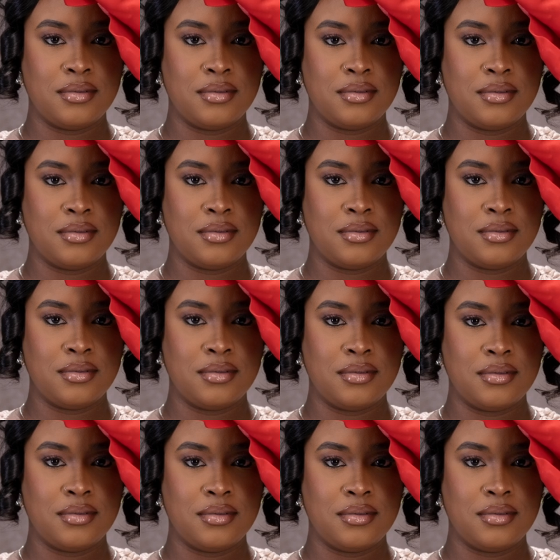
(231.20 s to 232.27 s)

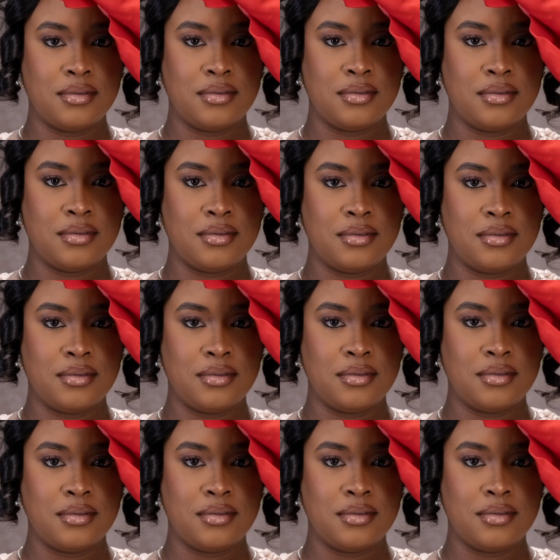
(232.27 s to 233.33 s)

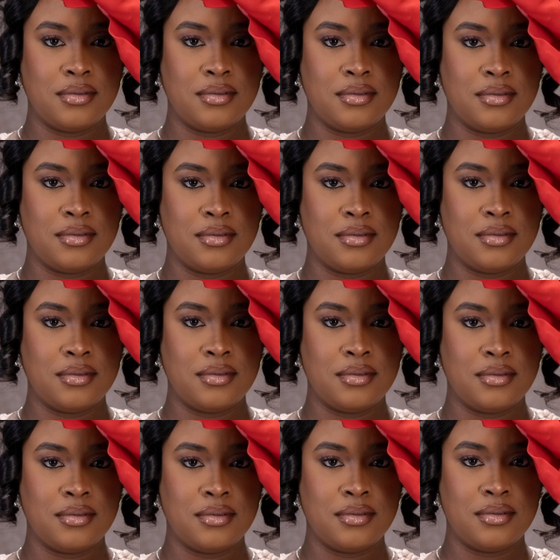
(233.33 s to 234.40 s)

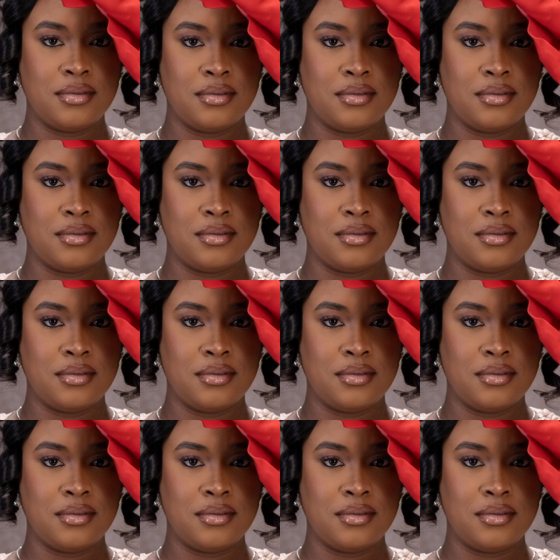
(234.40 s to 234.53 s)
Nobody speaks.